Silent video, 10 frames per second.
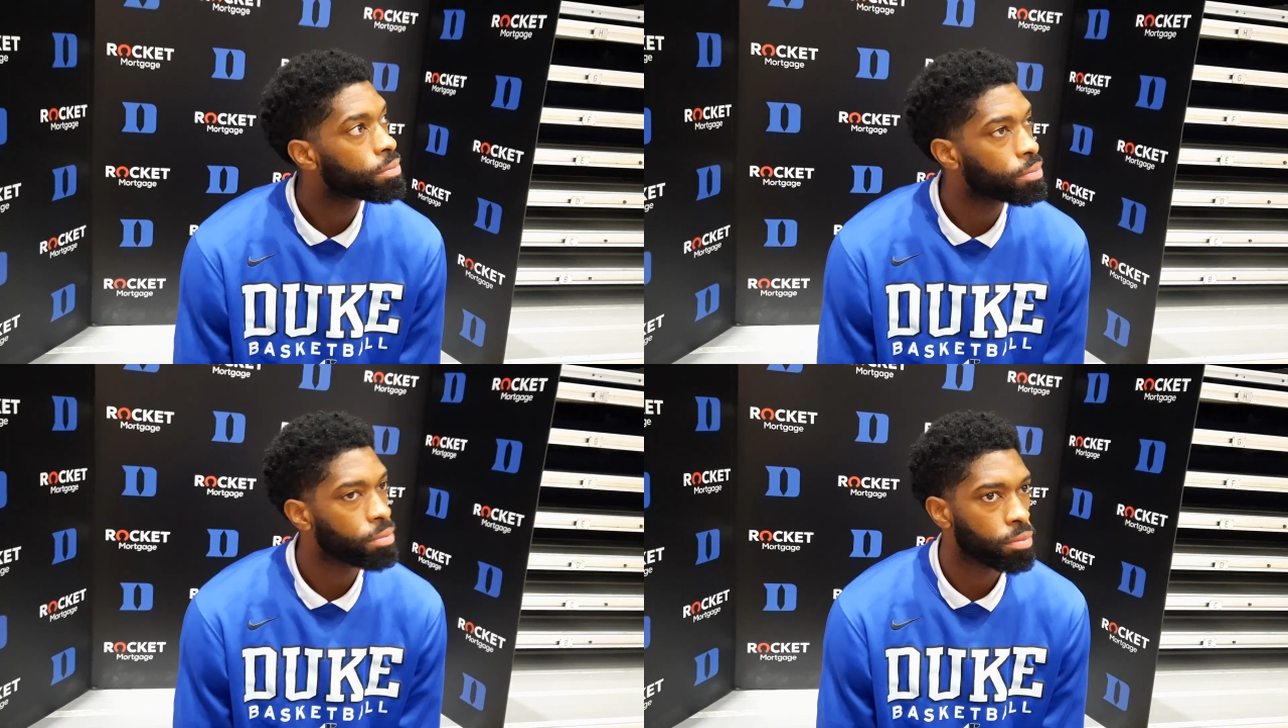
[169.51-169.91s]

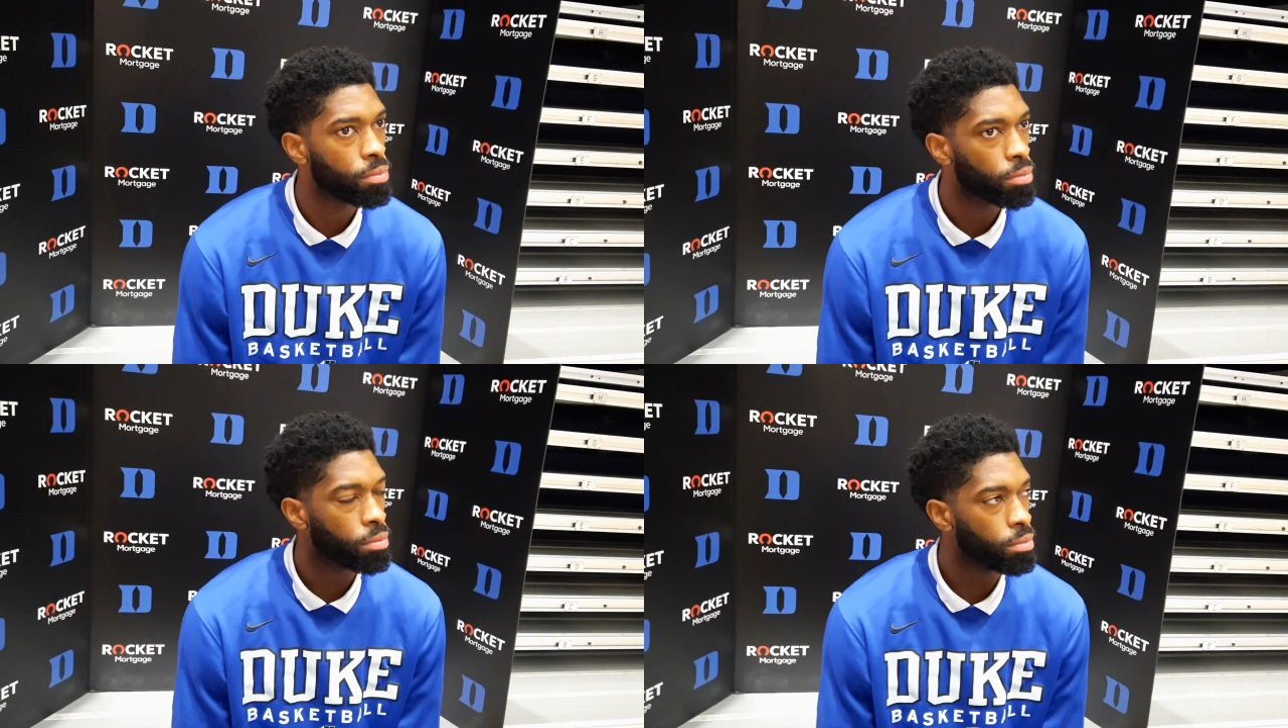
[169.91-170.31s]
and how's
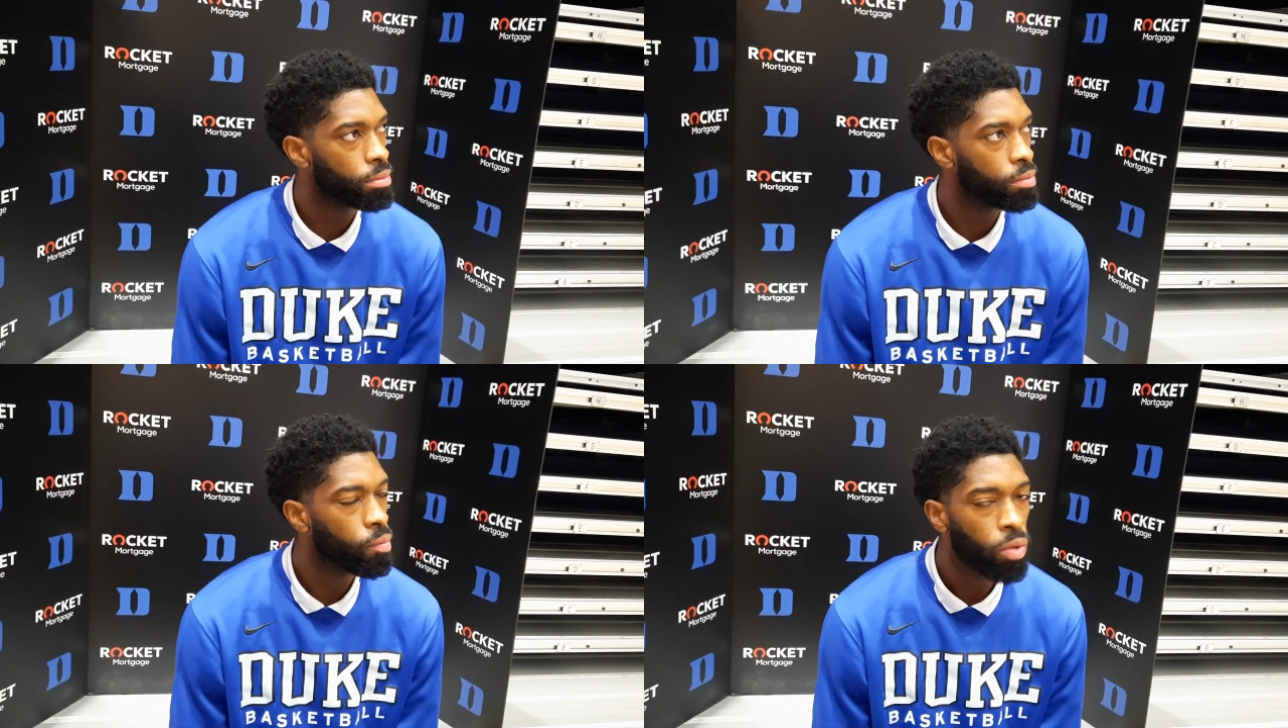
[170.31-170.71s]
it been working
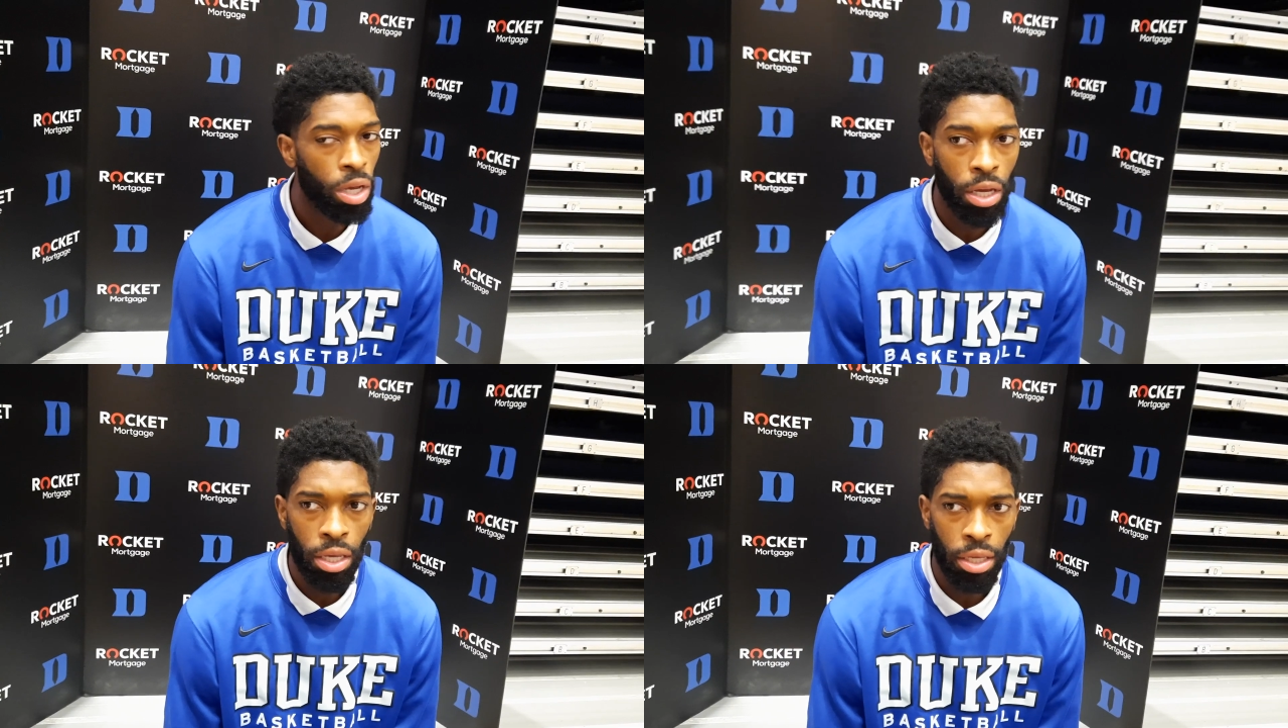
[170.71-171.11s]
with him so
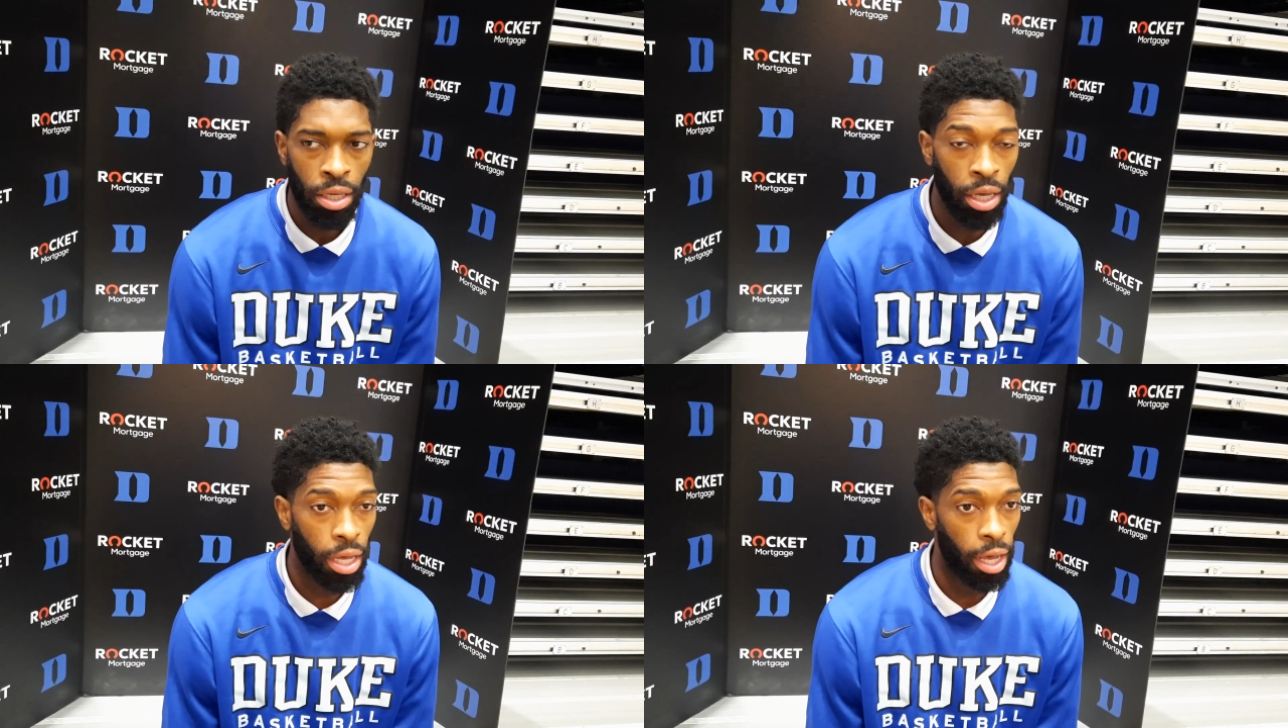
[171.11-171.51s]
far?
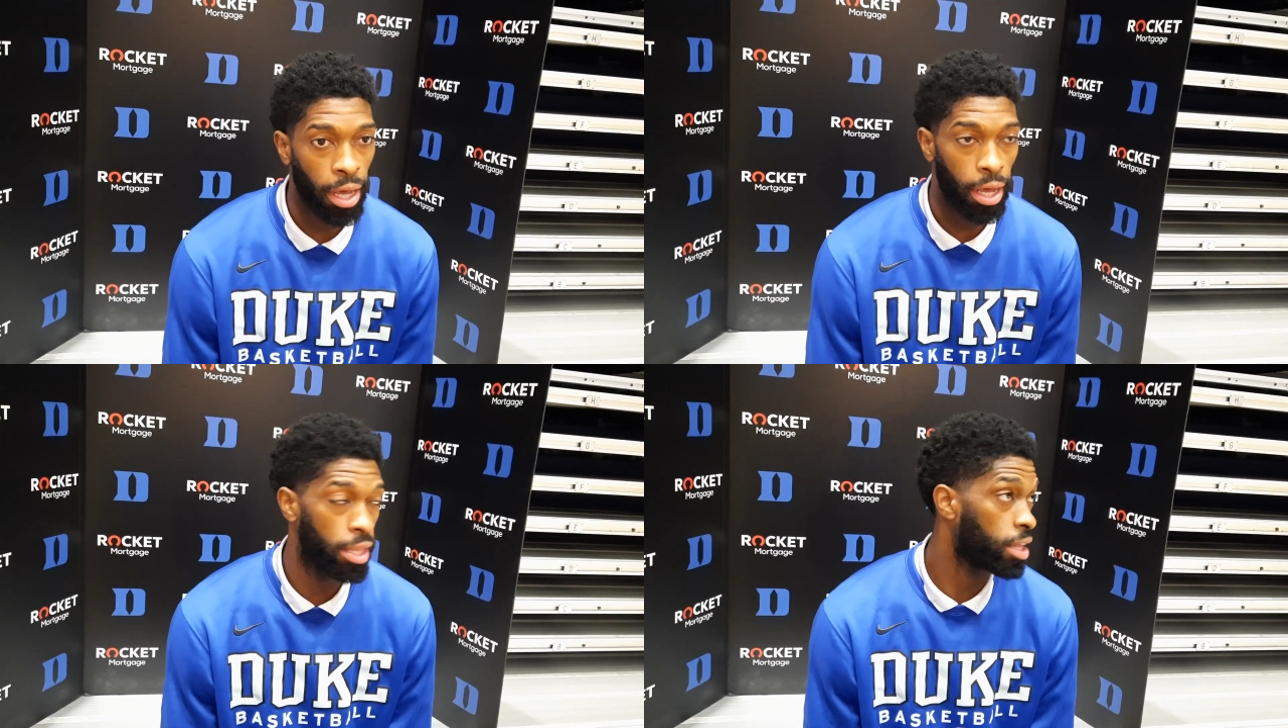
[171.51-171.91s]
Yeah,
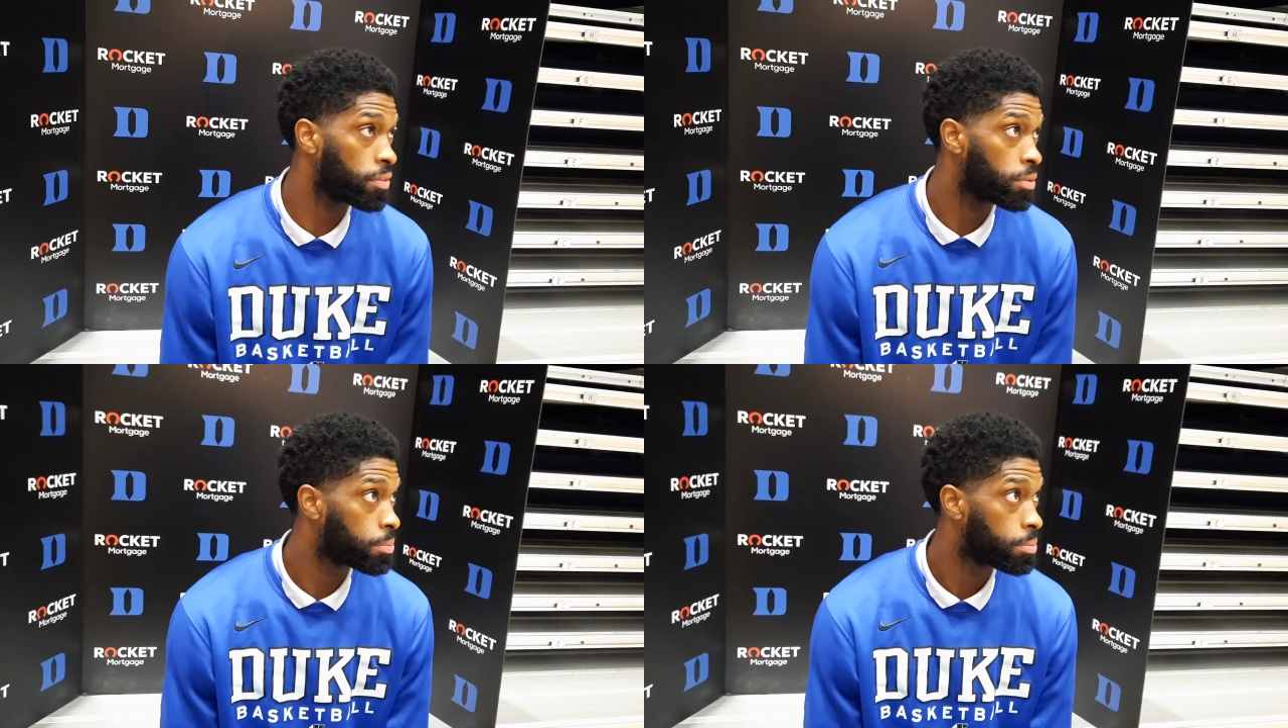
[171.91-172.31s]
I, I
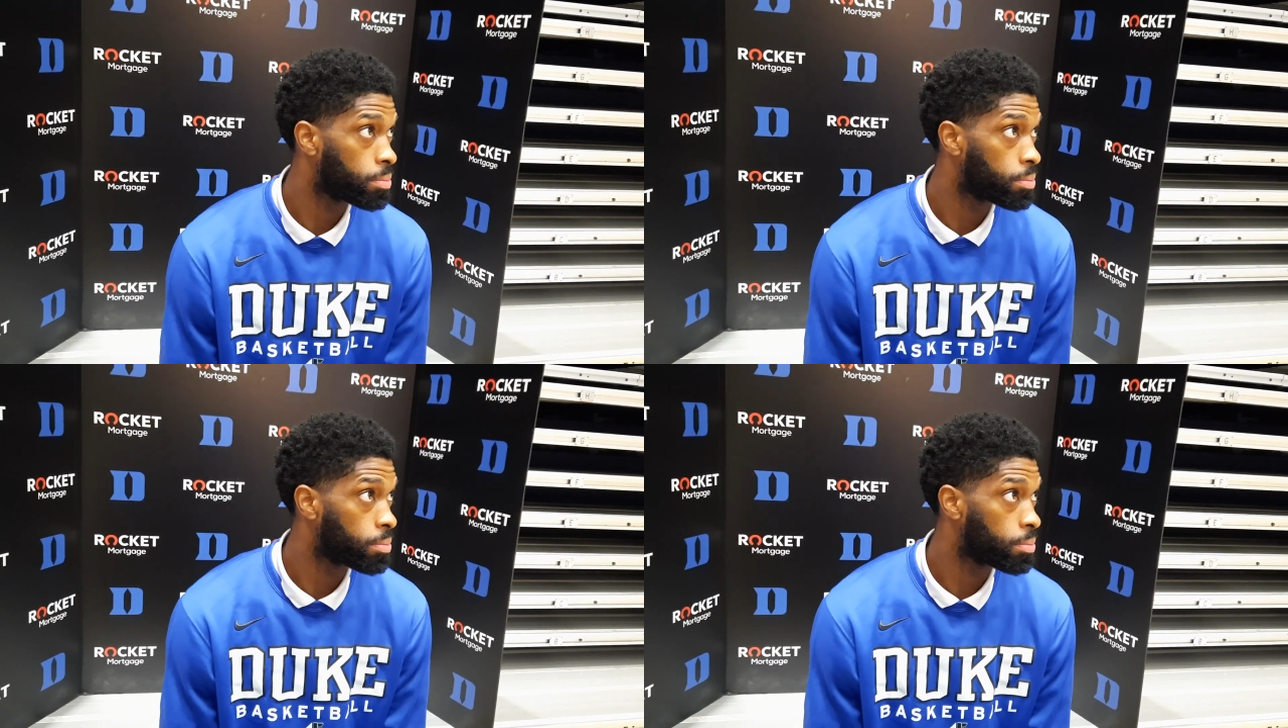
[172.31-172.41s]
love him.